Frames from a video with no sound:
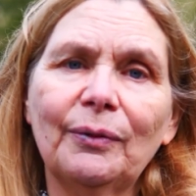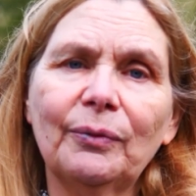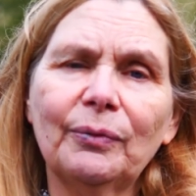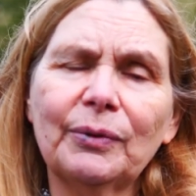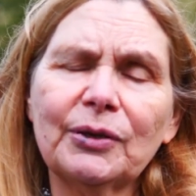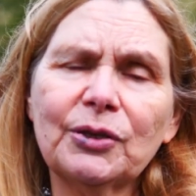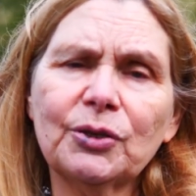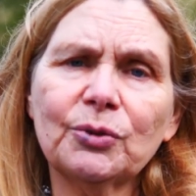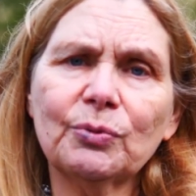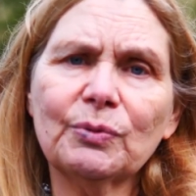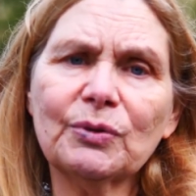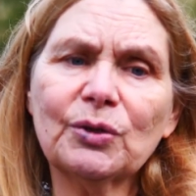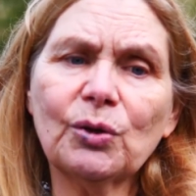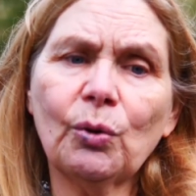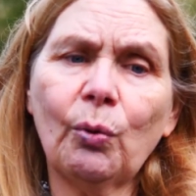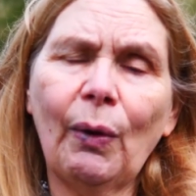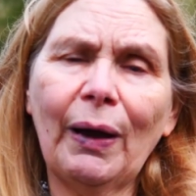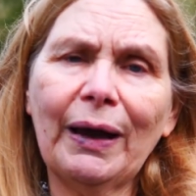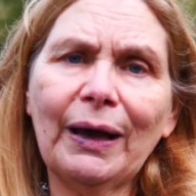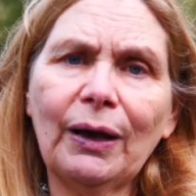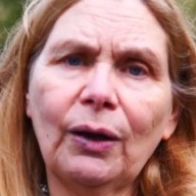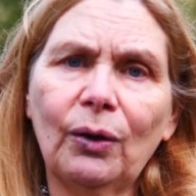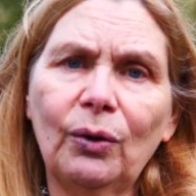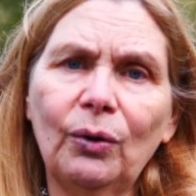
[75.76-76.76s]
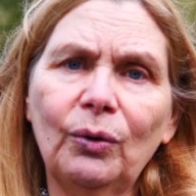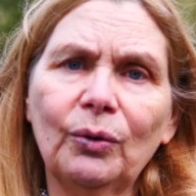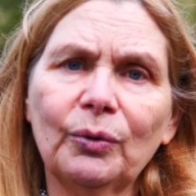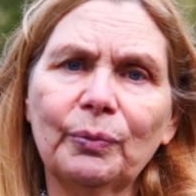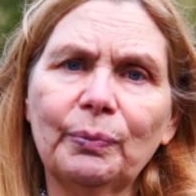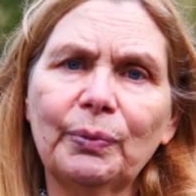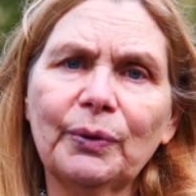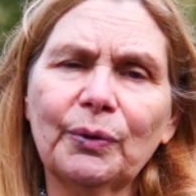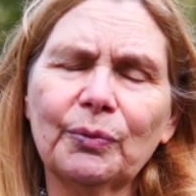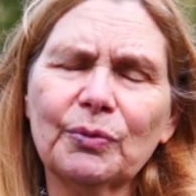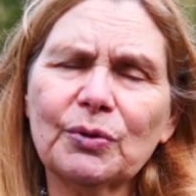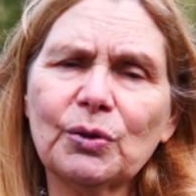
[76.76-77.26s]
Which was quite good,
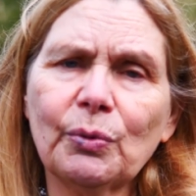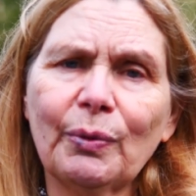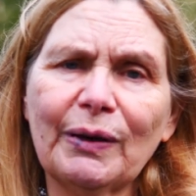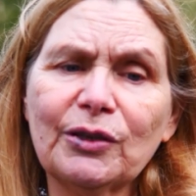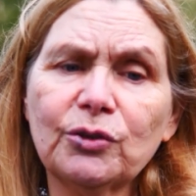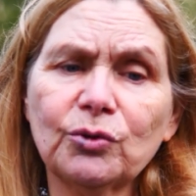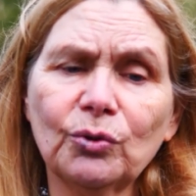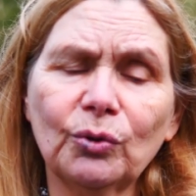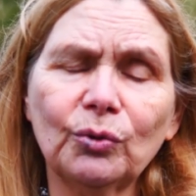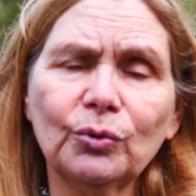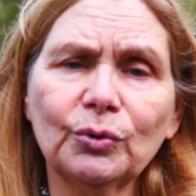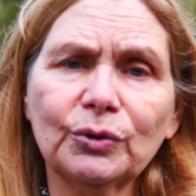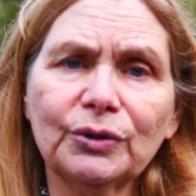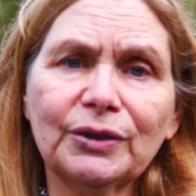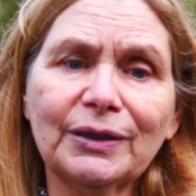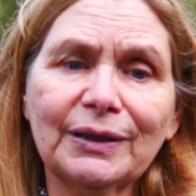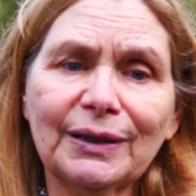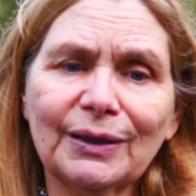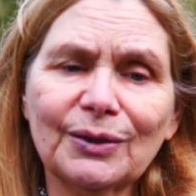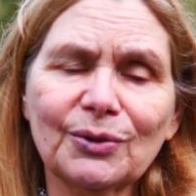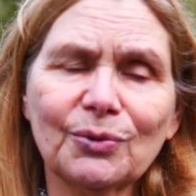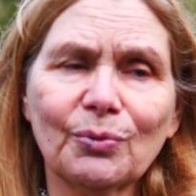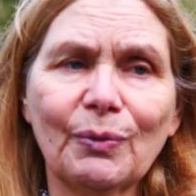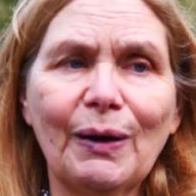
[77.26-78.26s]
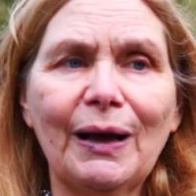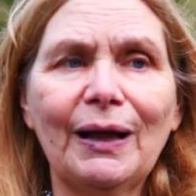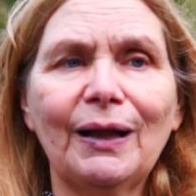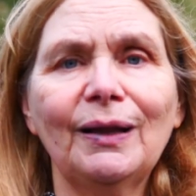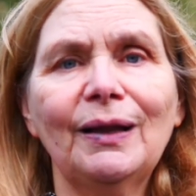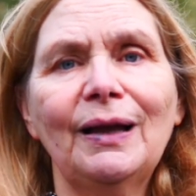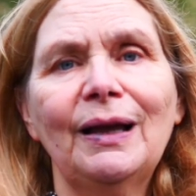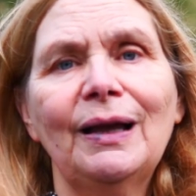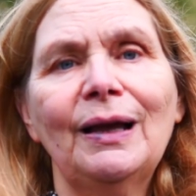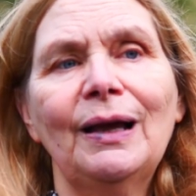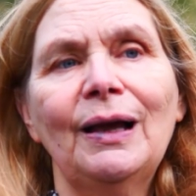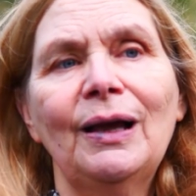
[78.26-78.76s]
but it was quite daunting as
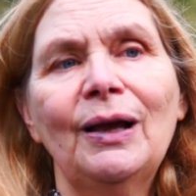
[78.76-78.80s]
well.